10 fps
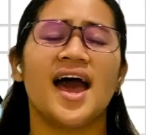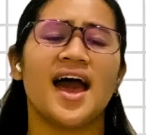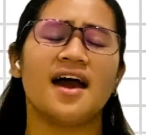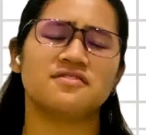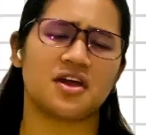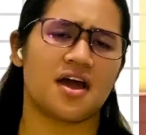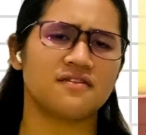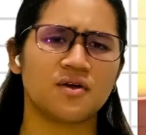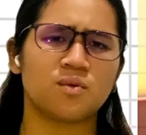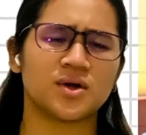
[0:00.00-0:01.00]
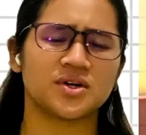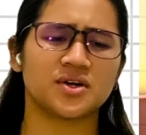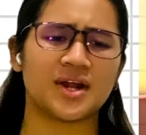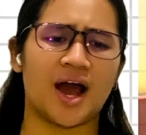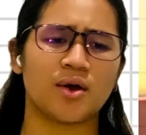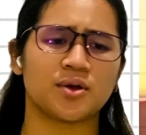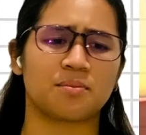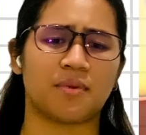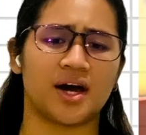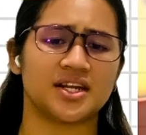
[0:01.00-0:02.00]
Have you ever wondered how your
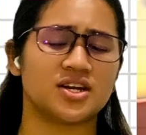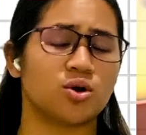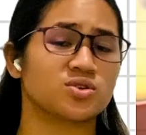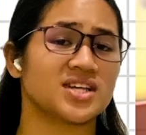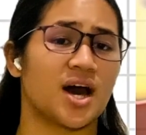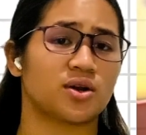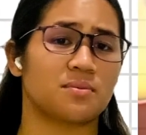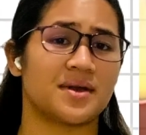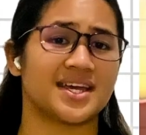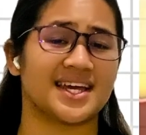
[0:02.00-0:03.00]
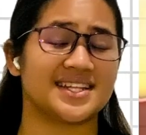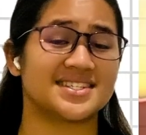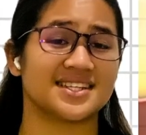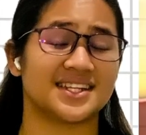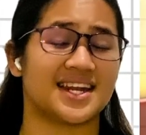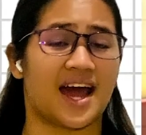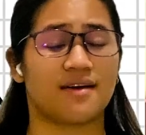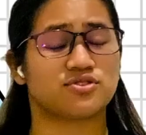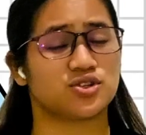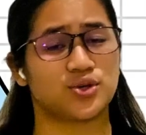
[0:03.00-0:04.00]
body knows how to make insulin
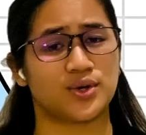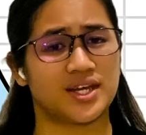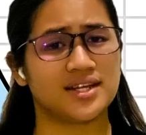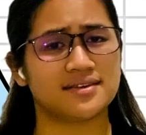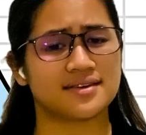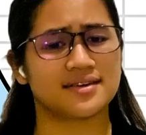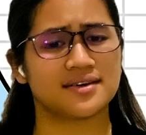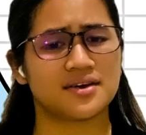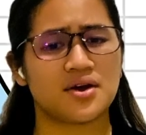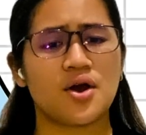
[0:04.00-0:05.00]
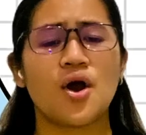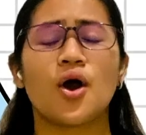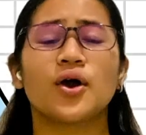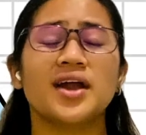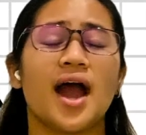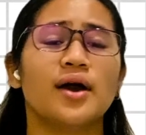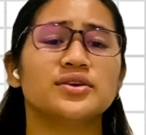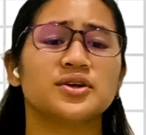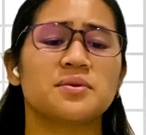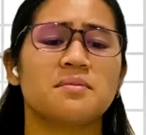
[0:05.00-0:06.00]
after you eat? Or how
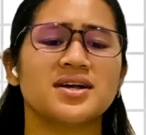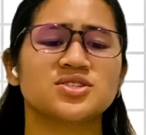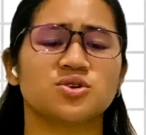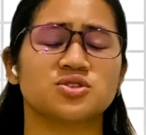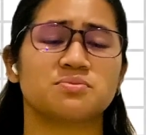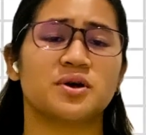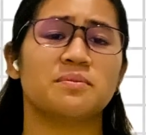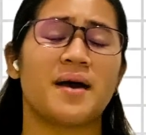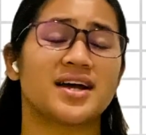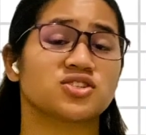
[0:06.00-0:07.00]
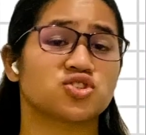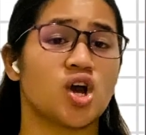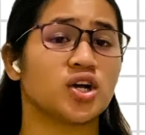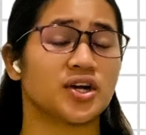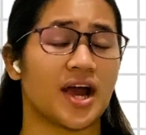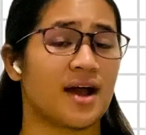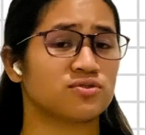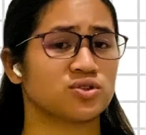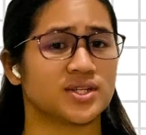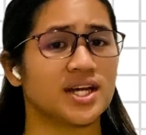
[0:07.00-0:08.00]
do your muscles build back stronger
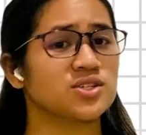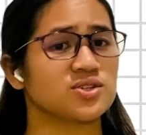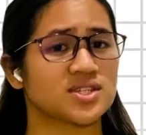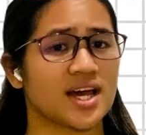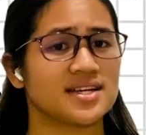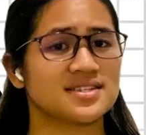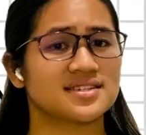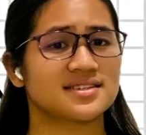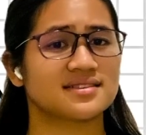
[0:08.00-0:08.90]
after an exercise?